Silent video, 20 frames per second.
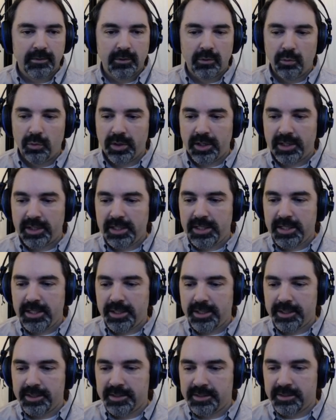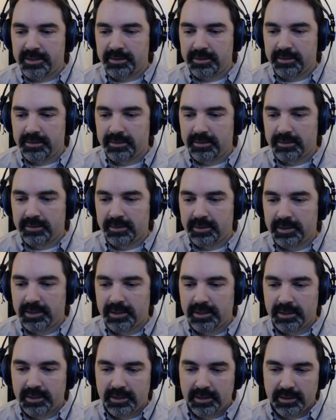one of these,
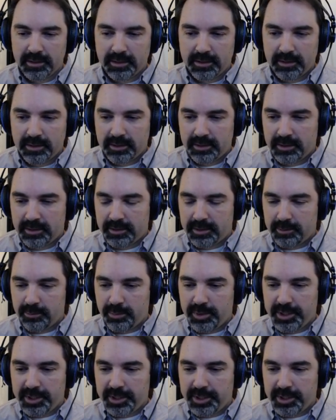it